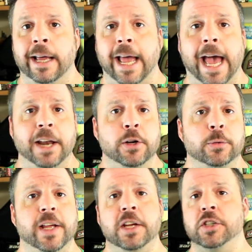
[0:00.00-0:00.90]
add
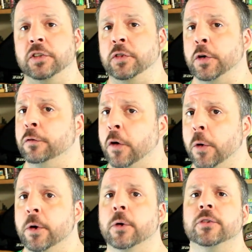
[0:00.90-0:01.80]
notations to your
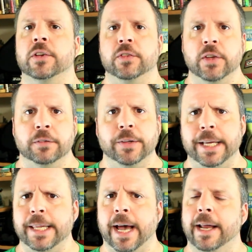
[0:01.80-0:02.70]
photos, stuff
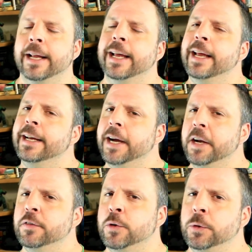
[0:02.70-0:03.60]
like that.
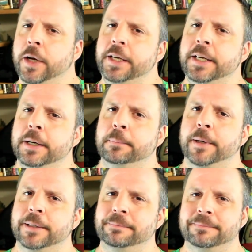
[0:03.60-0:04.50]
Kind of a cool idea,
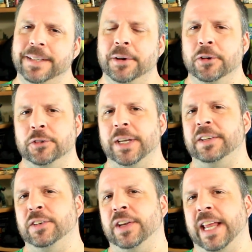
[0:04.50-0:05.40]
but that also
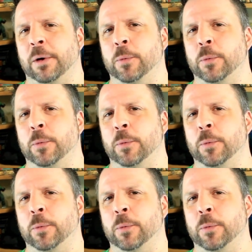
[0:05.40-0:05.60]
gets into that